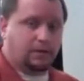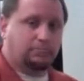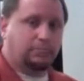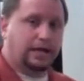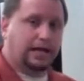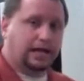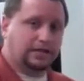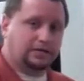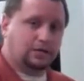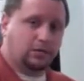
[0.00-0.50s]

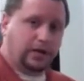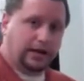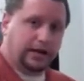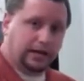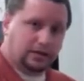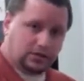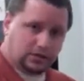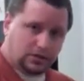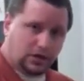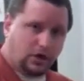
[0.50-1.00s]
But as a
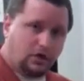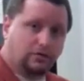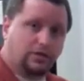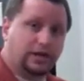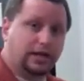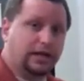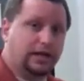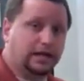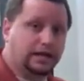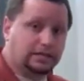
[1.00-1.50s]
radiant stove,
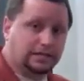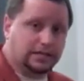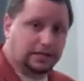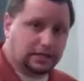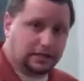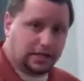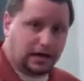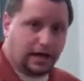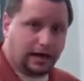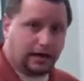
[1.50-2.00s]
it is
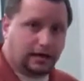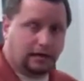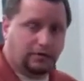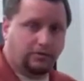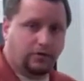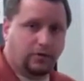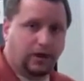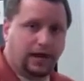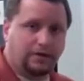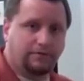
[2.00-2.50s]
designed,
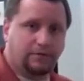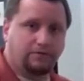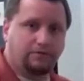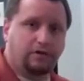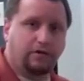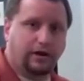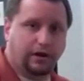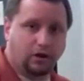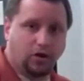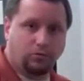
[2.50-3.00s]
if you have a
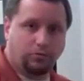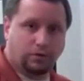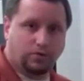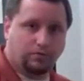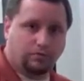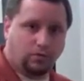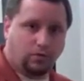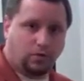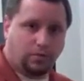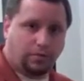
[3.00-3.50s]
very open
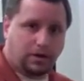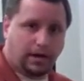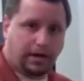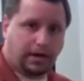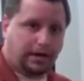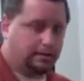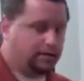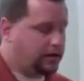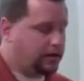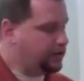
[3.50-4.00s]
floor
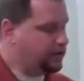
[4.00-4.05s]
plan,